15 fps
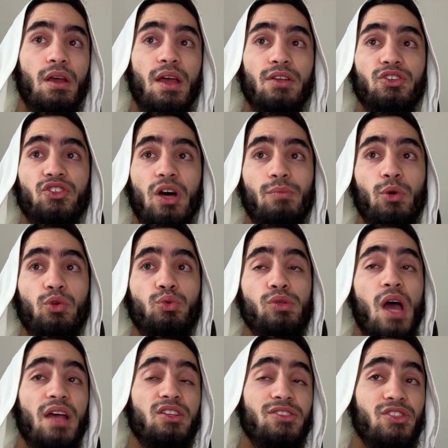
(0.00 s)
someone who
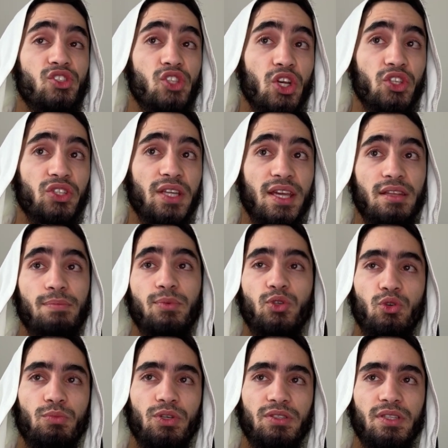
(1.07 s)
has just hit
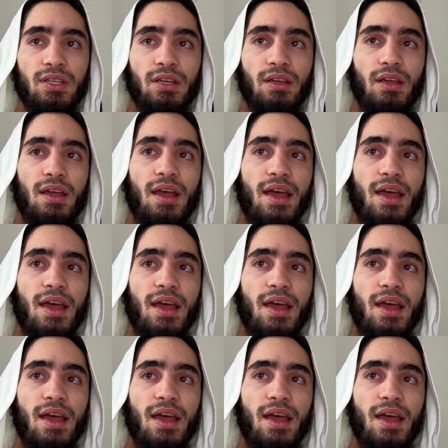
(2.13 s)
puberty,